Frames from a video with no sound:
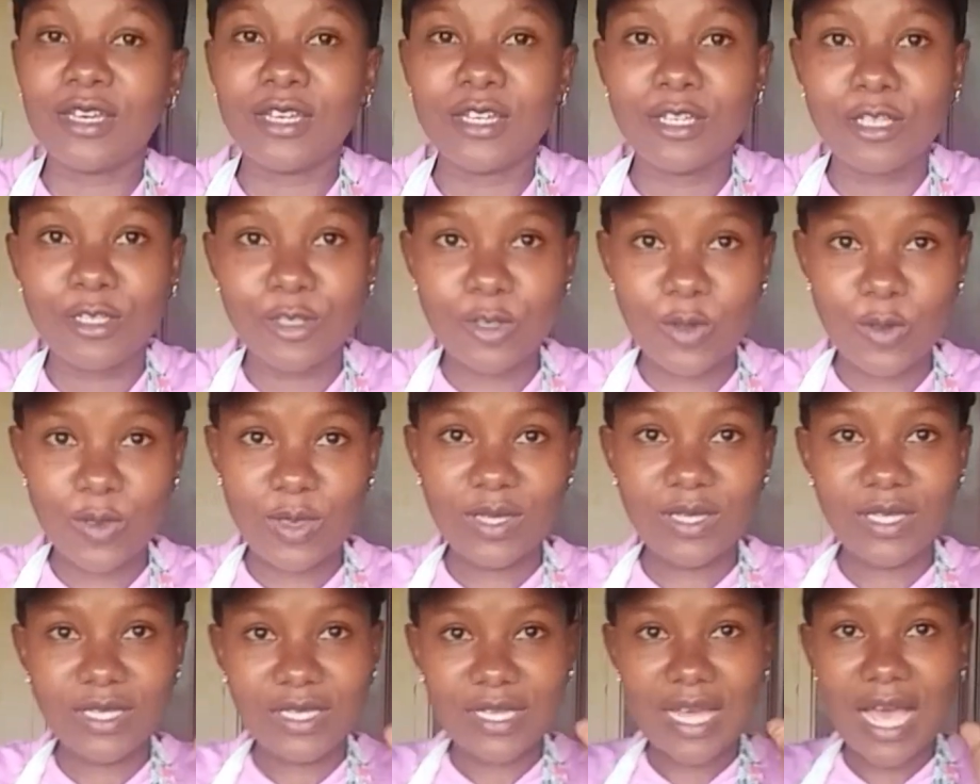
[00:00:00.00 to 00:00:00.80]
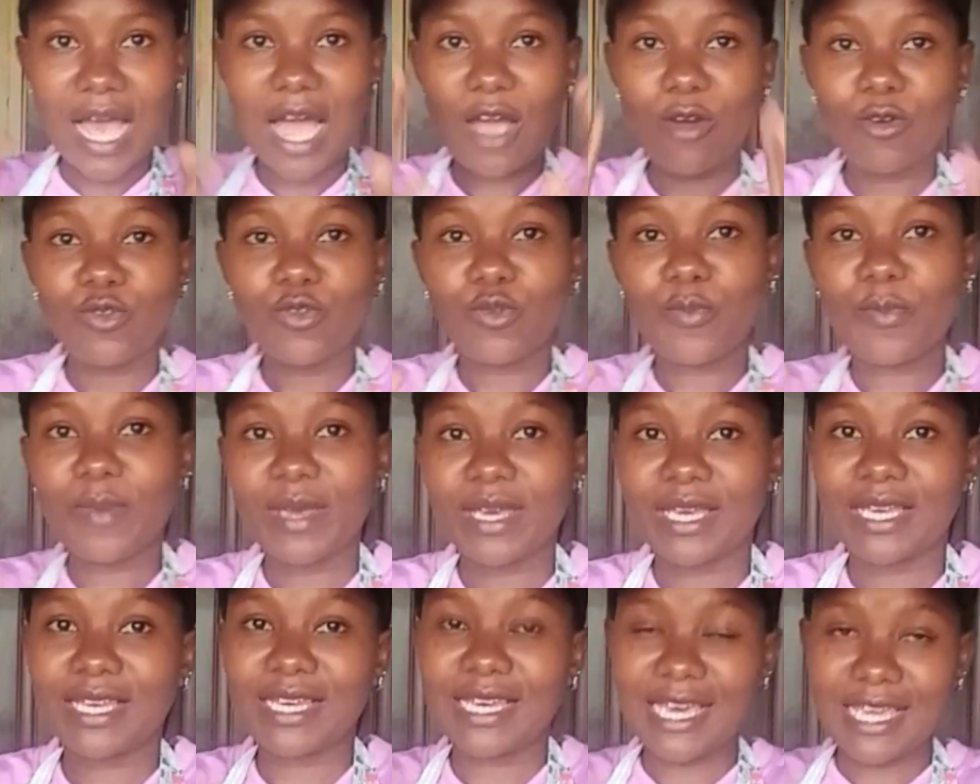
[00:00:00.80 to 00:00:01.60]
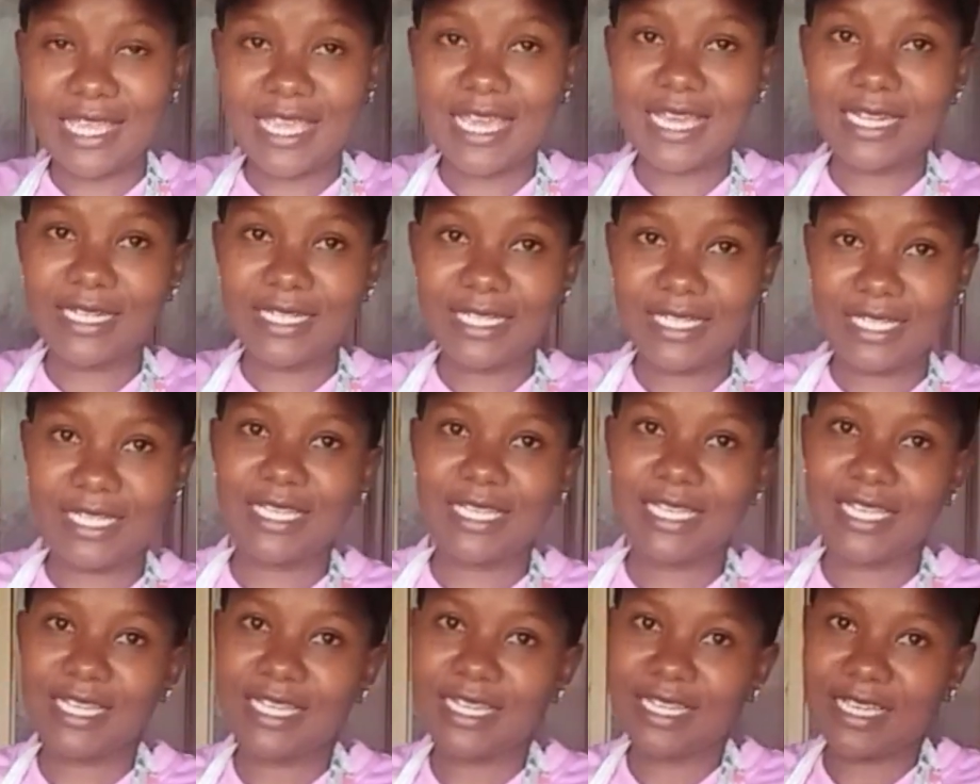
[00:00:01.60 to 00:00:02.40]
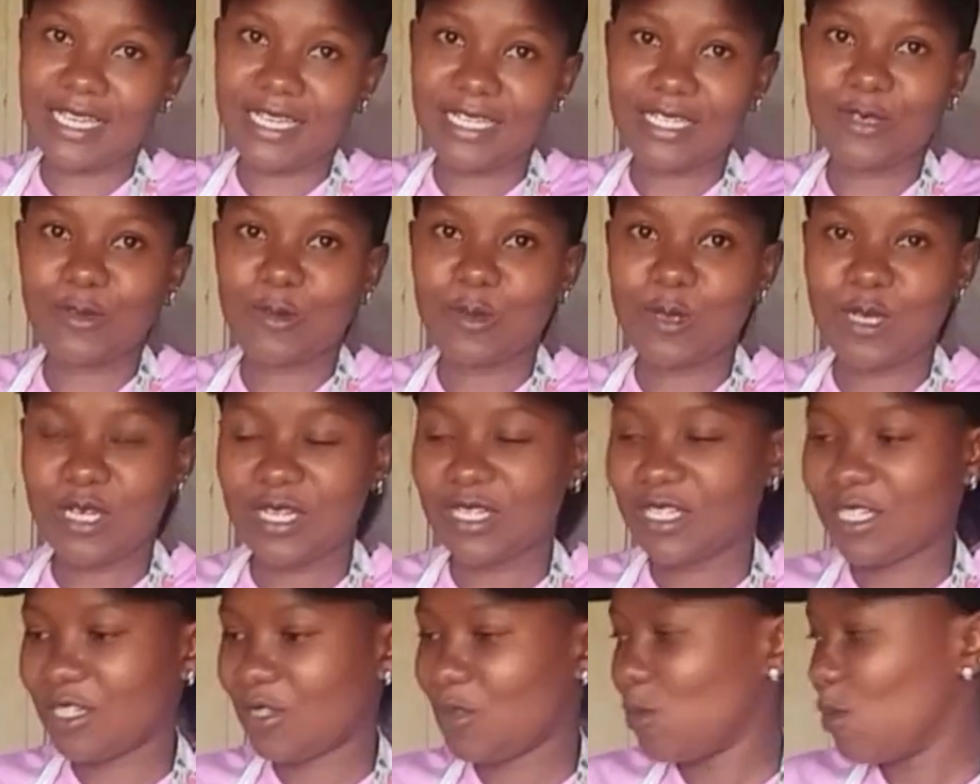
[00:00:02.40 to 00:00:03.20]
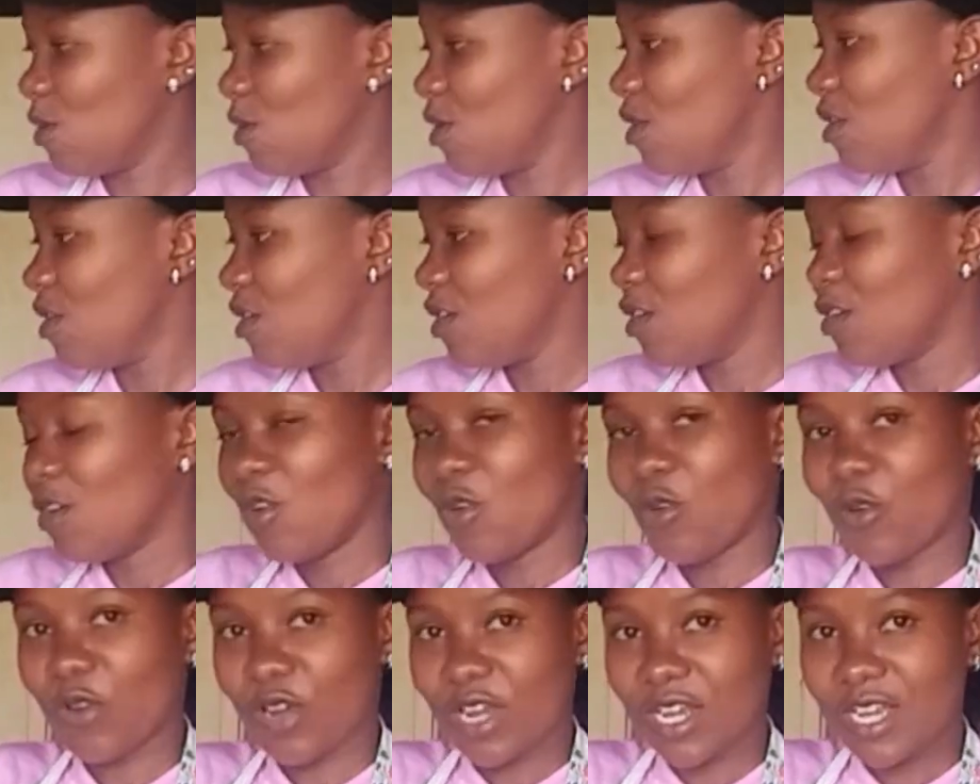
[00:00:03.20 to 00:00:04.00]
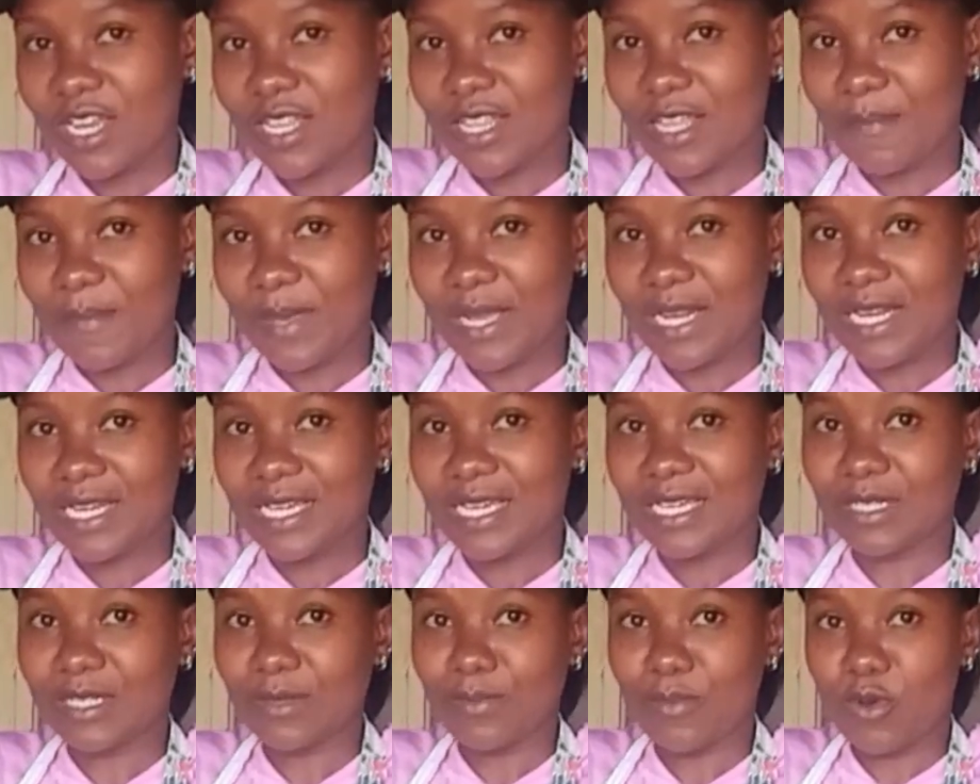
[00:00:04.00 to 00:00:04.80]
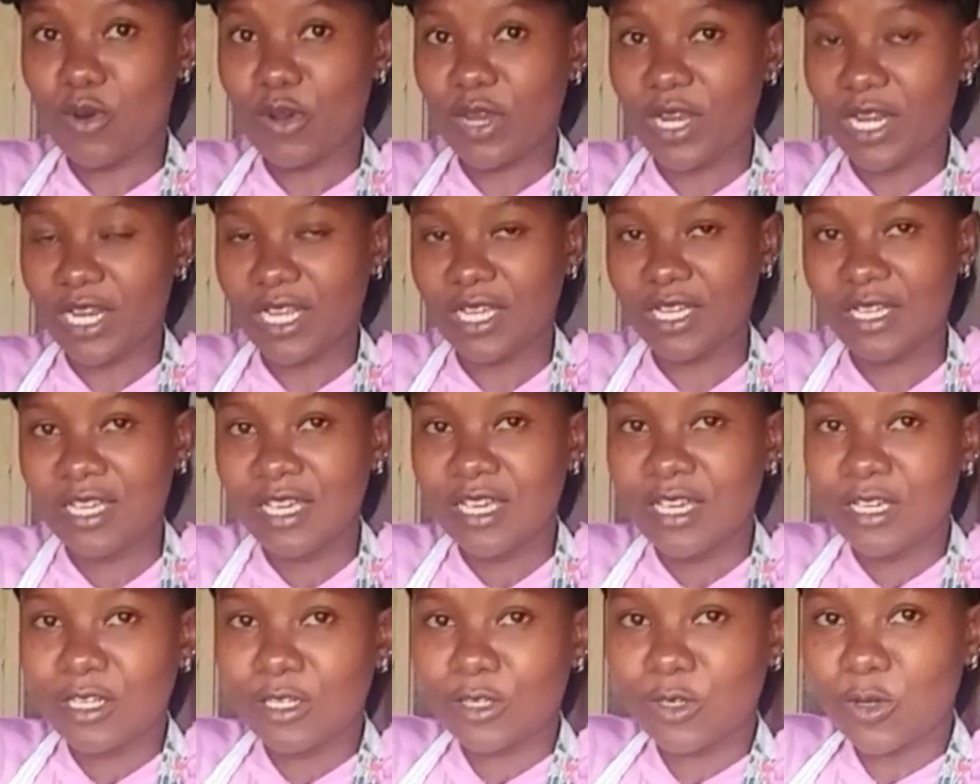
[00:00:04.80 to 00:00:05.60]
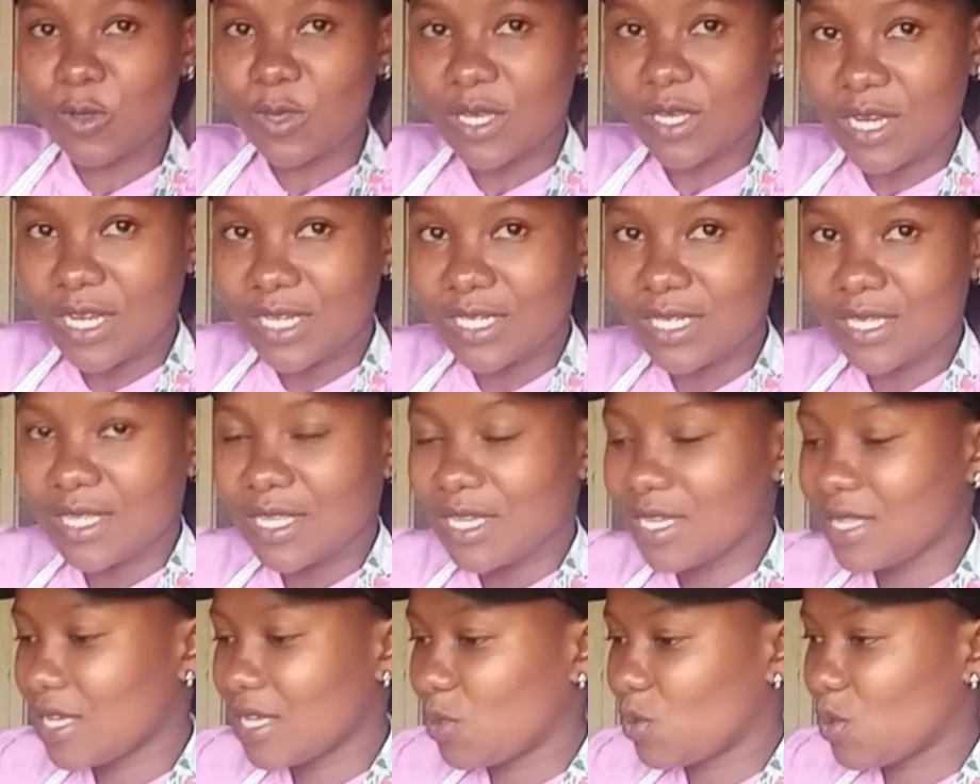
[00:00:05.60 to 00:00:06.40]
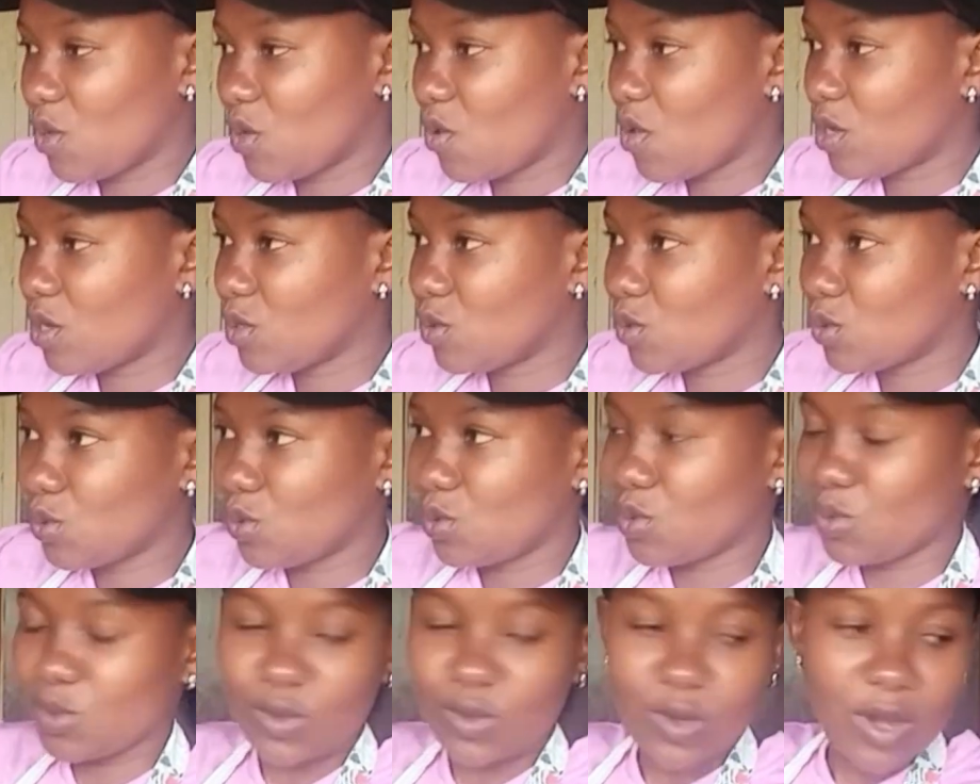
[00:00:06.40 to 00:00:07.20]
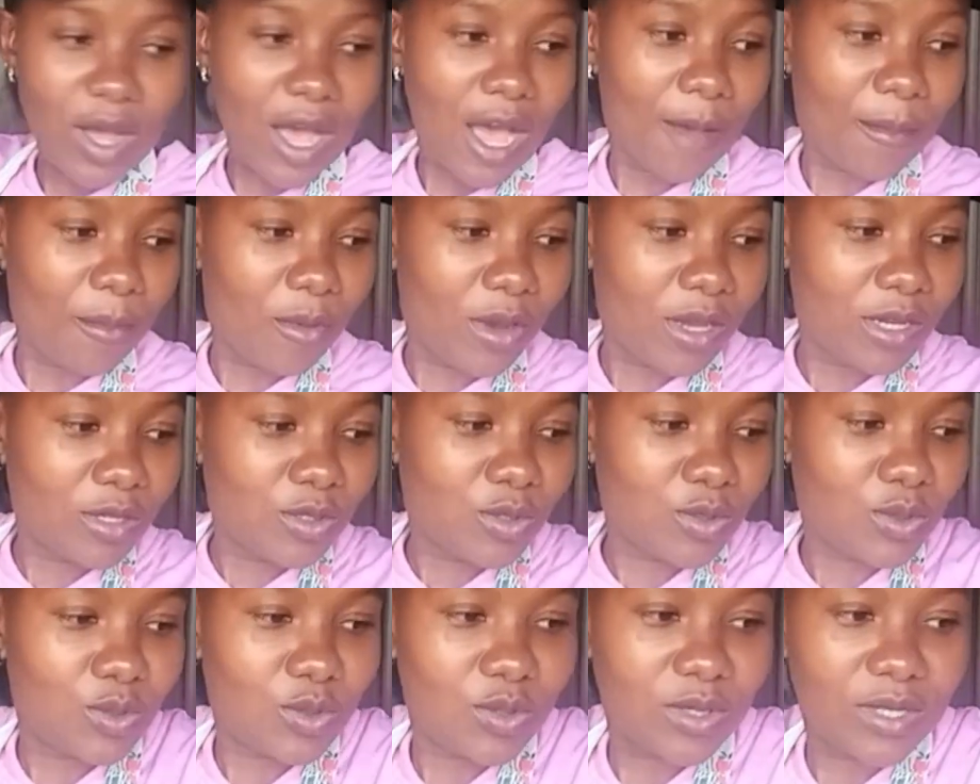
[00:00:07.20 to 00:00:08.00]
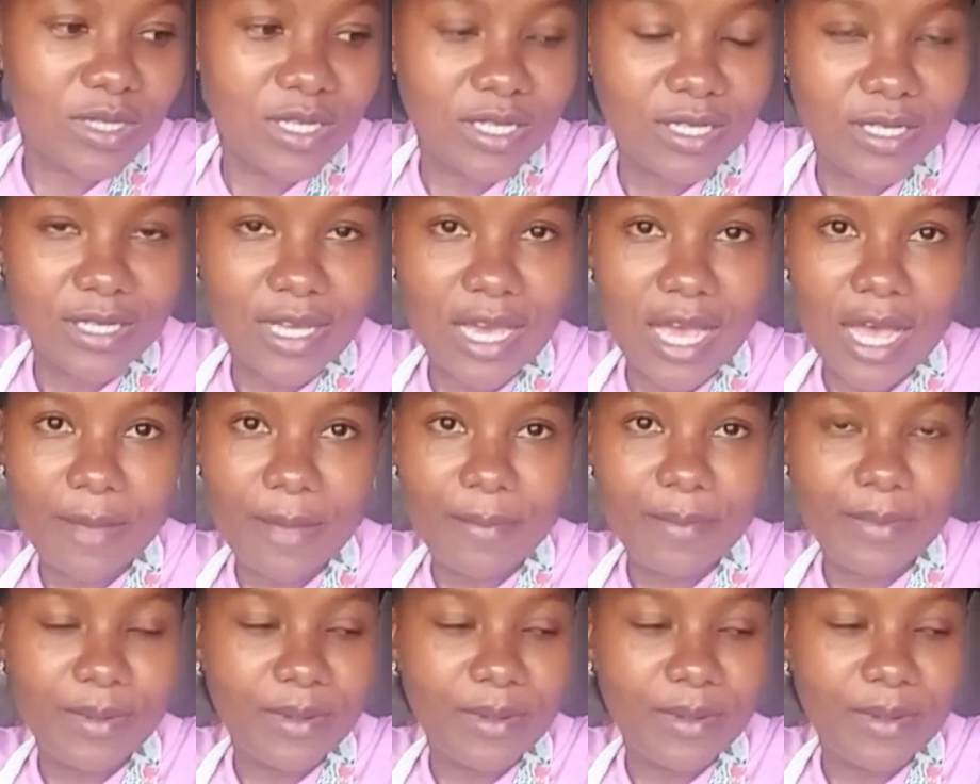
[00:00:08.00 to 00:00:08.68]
So this is how you make Kenyan tea, in case you didn't know. Already the milk is boiling. So the next thing that you're going to do, I'm going to use this cup.